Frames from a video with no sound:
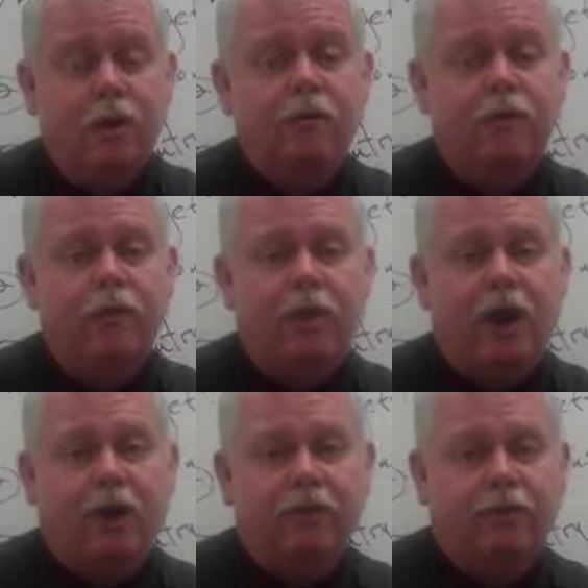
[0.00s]
for the
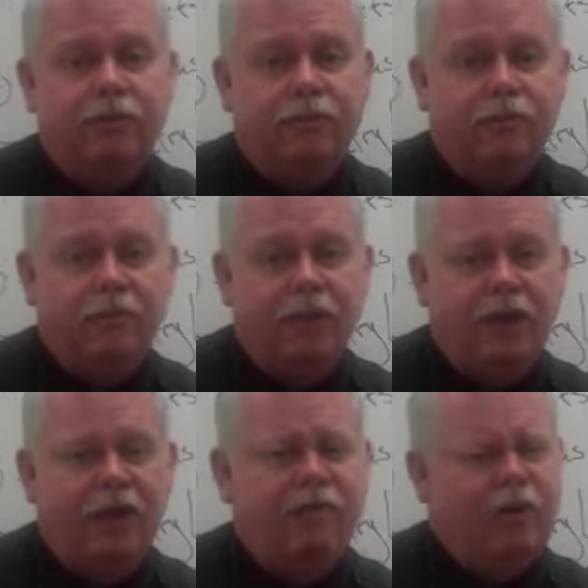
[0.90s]
buyers
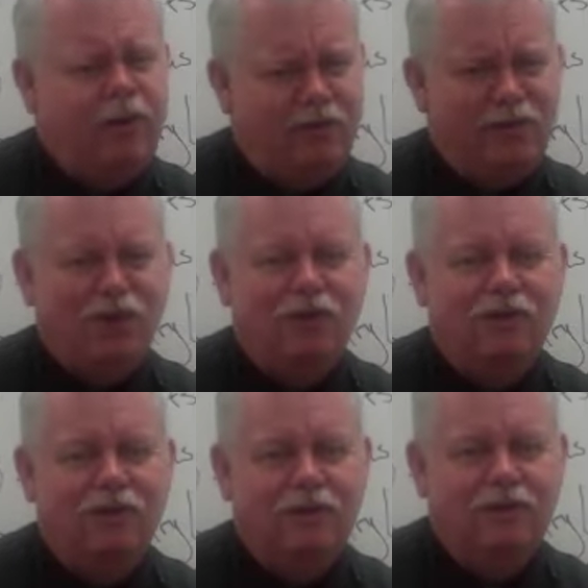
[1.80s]
and very difficult
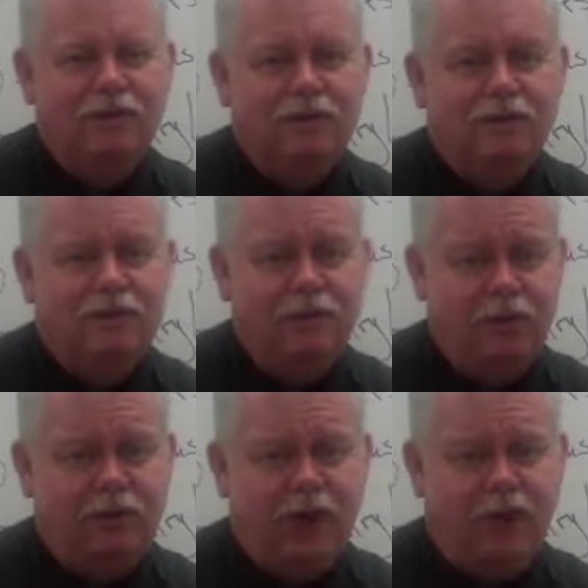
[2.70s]
for
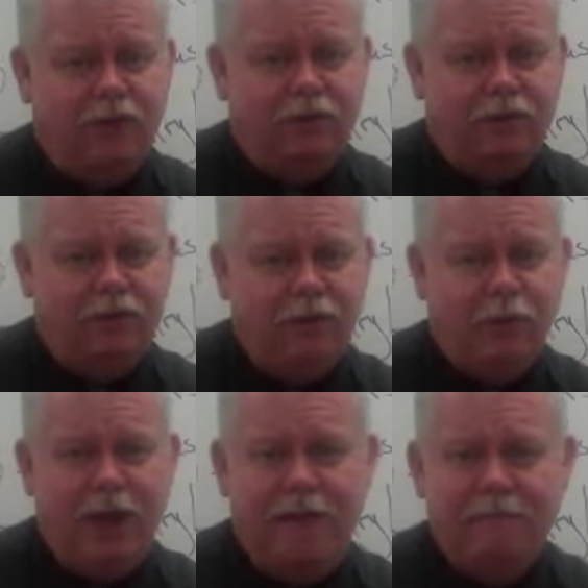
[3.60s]
the sellers.
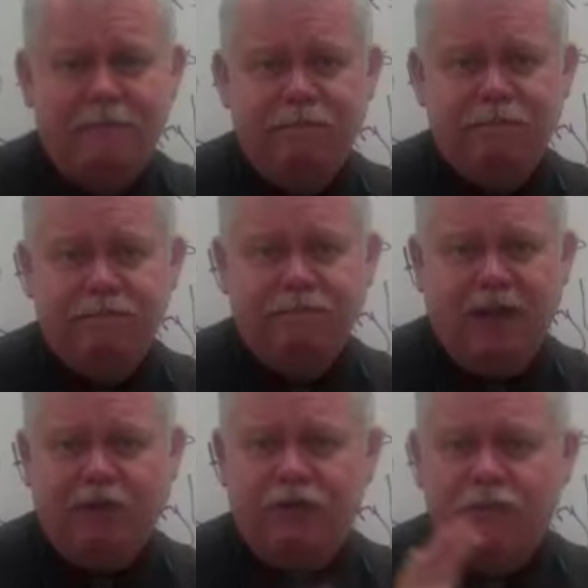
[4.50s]
Okay?
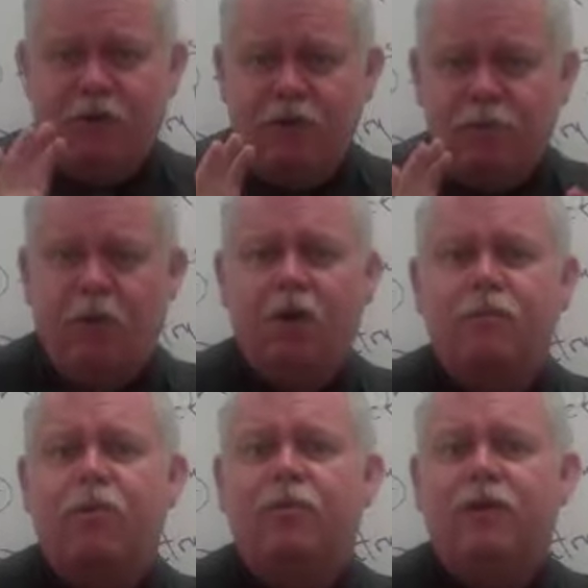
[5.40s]
That's the first part of
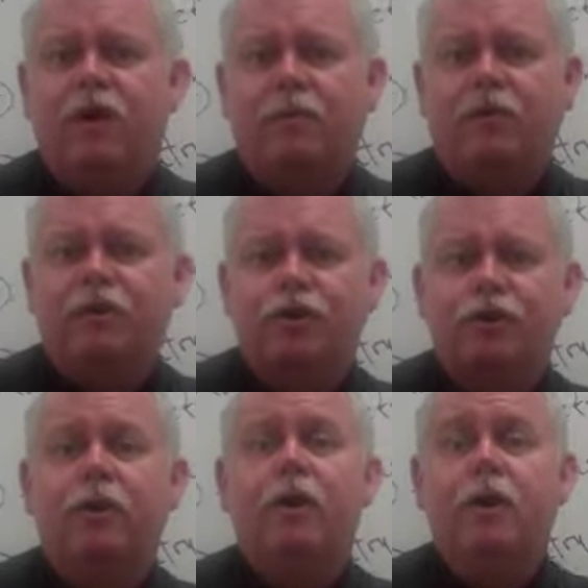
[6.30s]
perfect
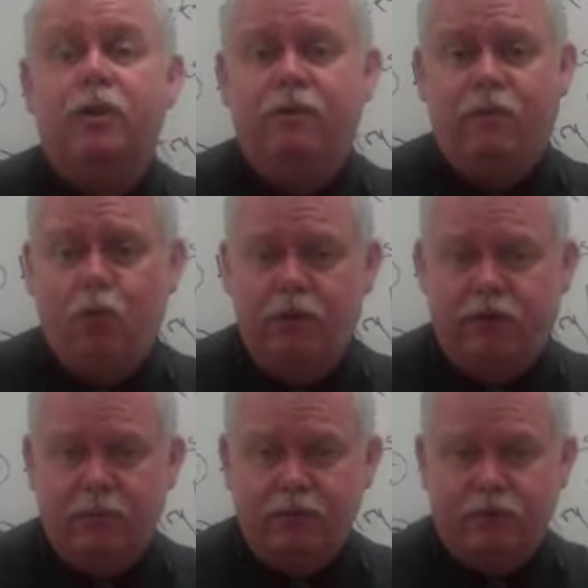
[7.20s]
competition, the four
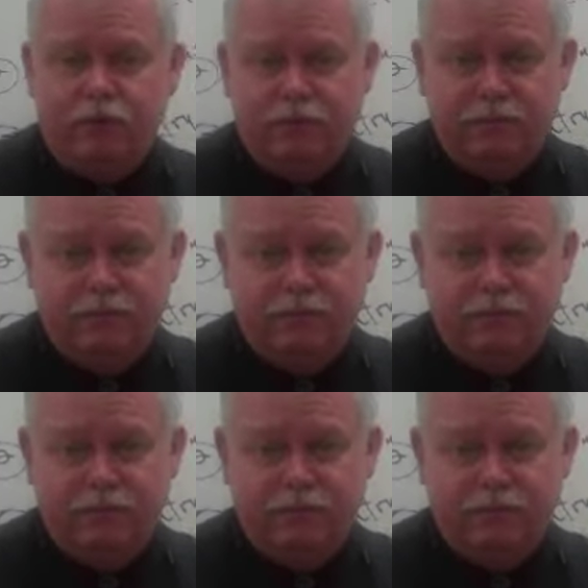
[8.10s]
assumptions.